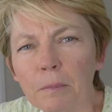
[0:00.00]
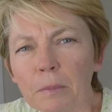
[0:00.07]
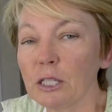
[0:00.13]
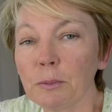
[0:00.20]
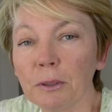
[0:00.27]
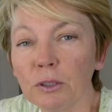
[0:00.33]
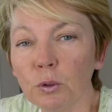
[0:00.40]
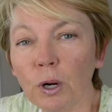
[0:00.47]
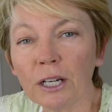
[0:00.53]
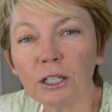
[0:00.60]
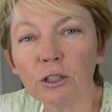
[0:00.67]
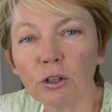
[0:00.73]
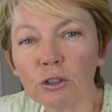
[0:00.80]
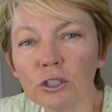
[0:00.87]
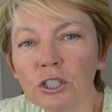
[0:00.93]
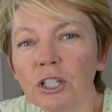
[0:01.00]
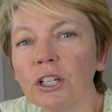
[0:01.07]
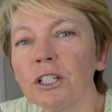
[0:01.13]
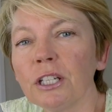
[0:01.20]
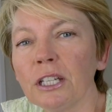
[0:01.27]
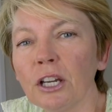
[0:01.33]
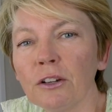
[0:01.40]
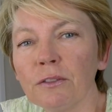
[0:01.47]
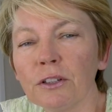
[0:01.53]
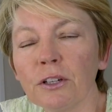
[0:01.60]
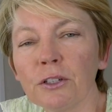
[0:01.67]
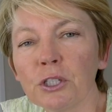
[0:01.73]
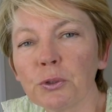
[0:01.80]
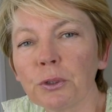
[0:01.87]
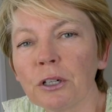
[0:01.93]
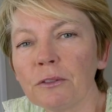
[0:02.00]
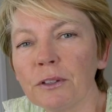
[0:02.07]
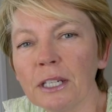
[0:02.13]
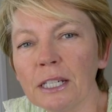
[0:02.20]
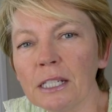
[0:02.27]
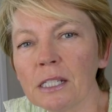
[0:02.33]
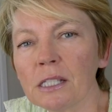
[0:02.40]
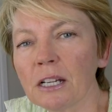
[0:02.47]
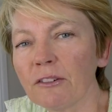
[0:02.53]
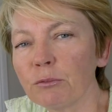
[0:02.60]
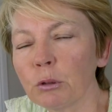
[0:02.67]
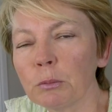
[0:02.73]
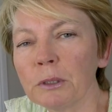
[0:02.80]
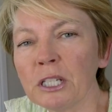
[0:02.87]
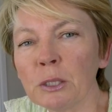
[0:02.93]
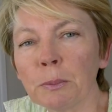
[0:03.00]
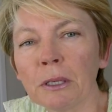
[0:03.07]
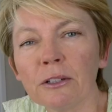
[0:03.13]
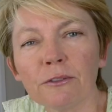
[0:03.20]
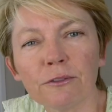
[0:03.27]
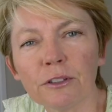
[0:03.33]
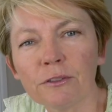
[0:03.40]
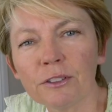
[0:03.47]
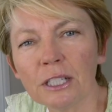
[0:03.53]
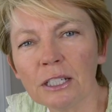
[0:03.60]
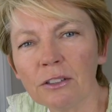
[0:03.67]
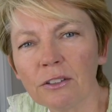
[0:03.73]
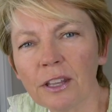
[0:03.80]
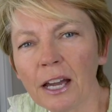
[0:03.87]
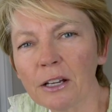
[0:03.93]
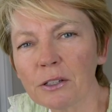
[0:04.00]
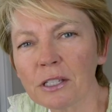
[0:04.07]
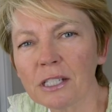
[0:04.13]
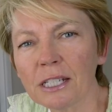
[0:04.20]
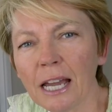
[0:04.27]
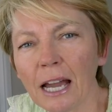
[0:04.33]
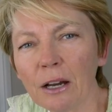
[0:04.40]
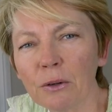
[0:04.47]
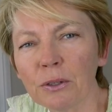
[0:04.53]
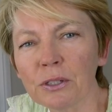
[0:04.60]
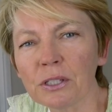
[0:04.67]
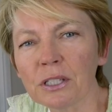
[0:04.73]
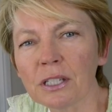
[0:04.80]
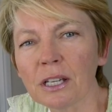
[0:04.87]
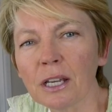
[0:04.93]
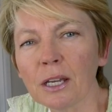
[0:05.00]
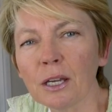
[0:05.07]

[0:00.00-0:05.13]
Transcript: It's been quite a long journey over those 12 years. I've probably spent 15,000 hours